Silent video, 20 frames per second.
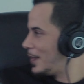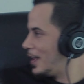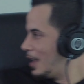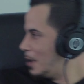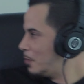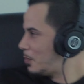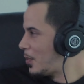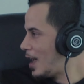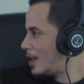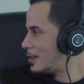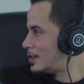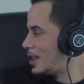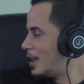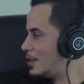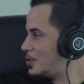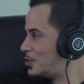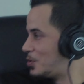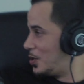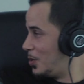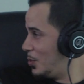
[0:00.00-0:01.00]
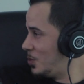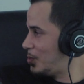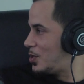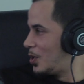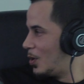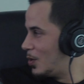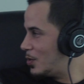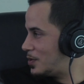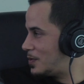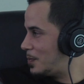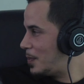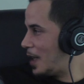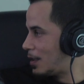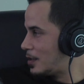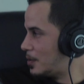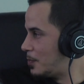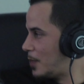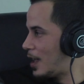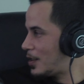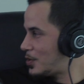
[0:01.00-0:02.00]
Impact has 2 shows,
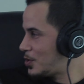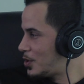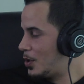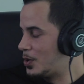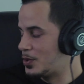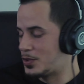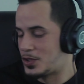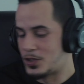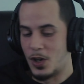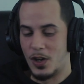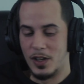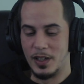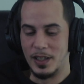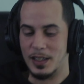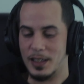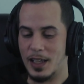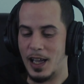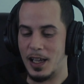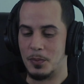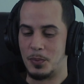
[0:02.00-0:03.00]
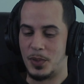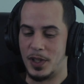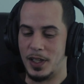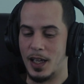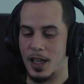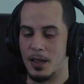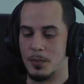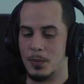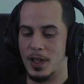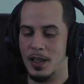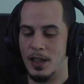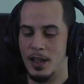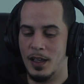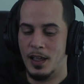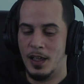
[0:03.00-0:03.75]
back-to-back shows, starting at 9 p.m.